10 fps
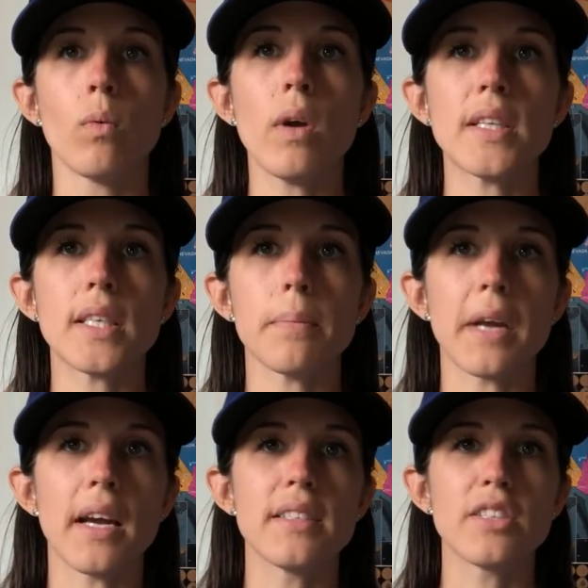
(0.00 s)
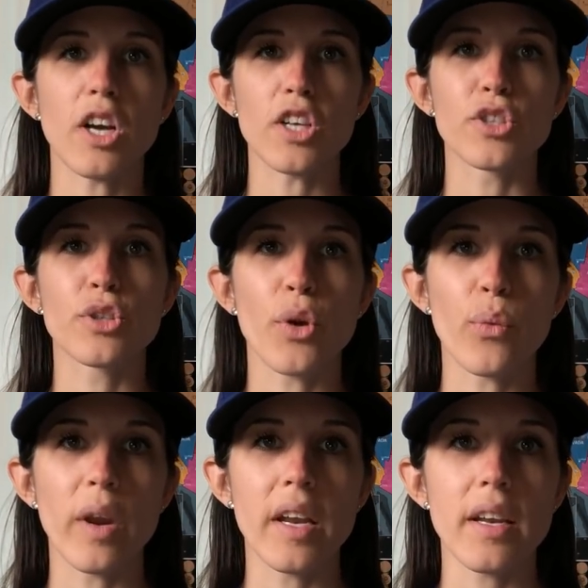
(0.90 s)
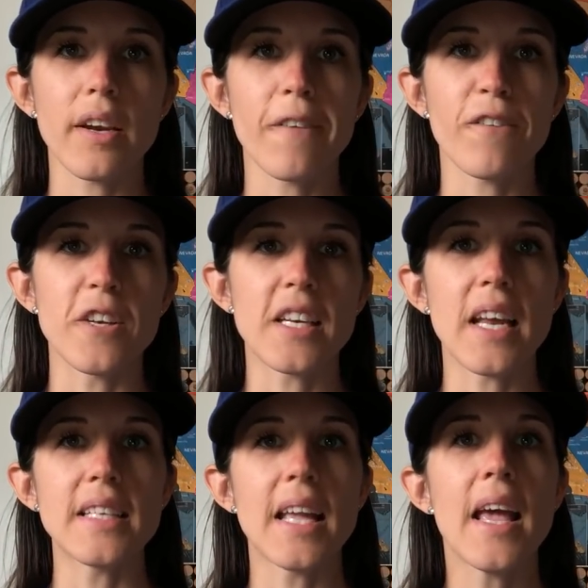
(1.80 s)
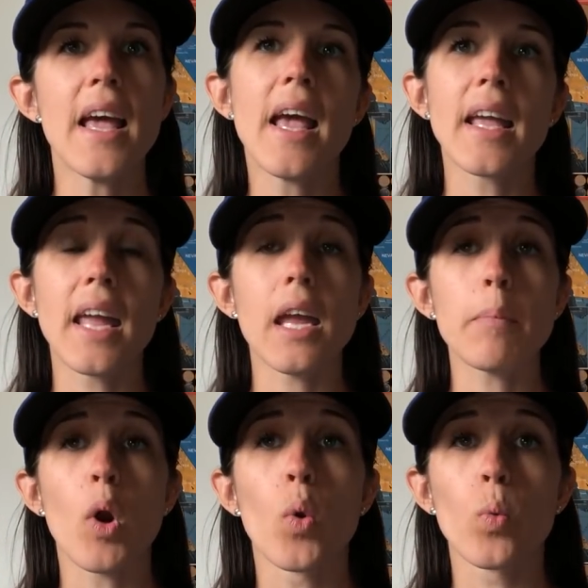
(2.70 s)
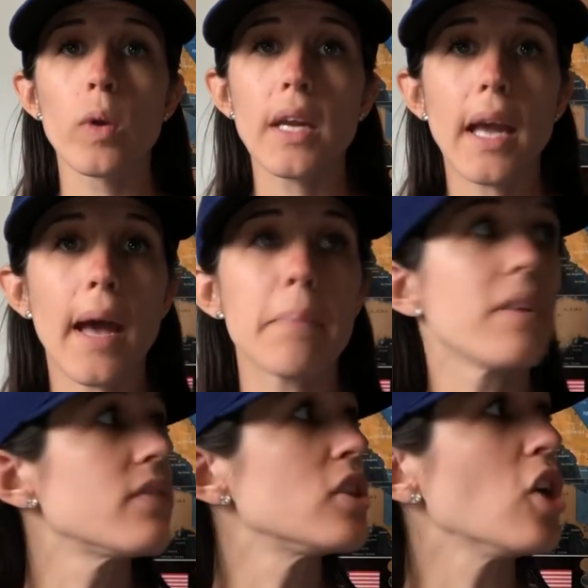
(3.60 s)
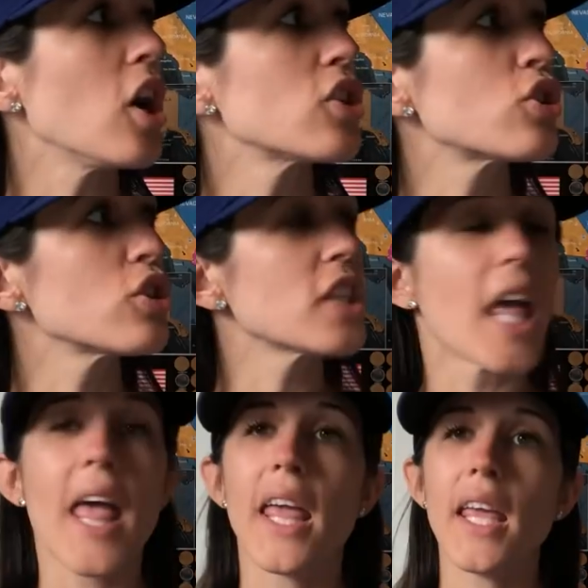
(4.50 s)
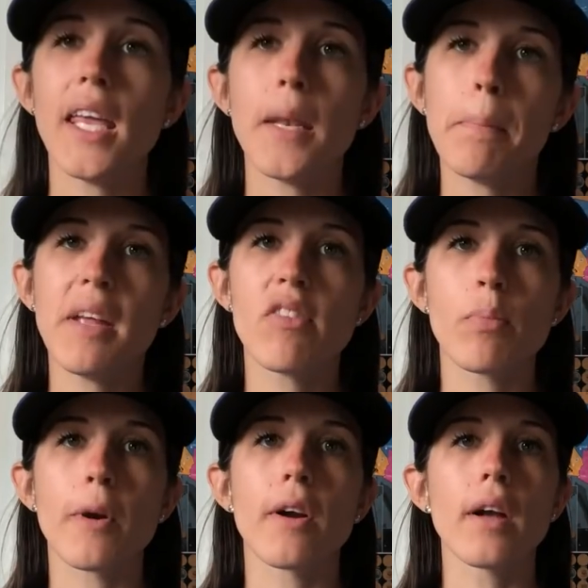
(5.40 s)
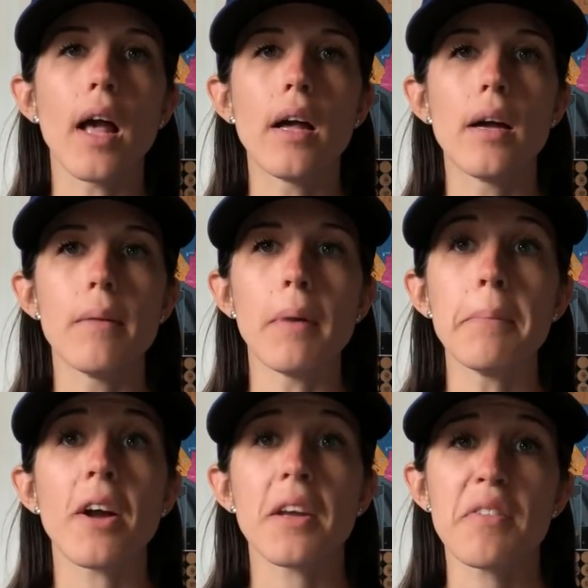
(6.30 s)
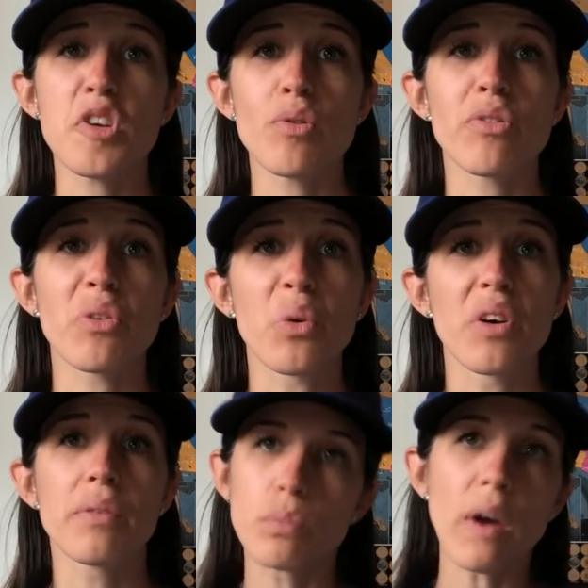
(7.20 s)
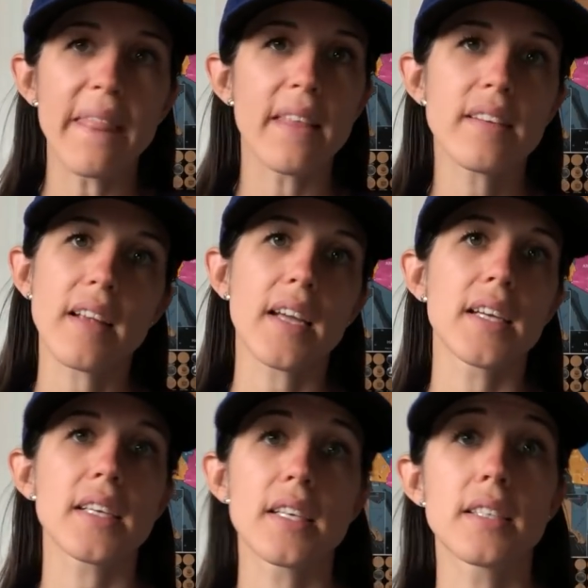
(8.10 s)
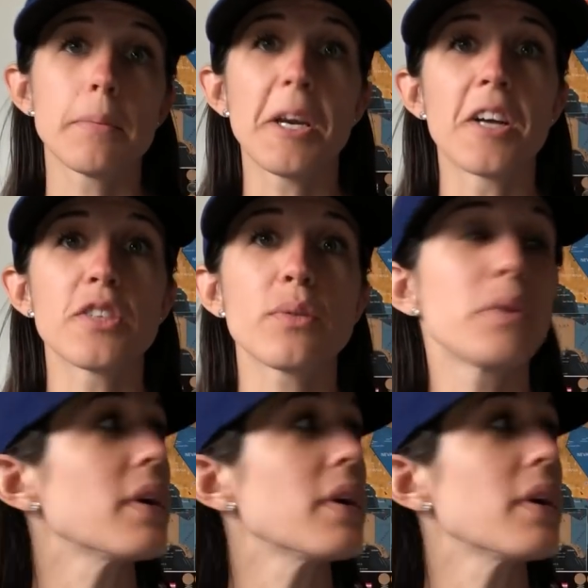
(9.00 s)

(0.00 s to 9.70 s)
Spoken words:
What's up, guys? Dodgers Randy here for today's game recap. The Dodgers in Pittsburgh. I'm not giving you a score right this second because, to be honest with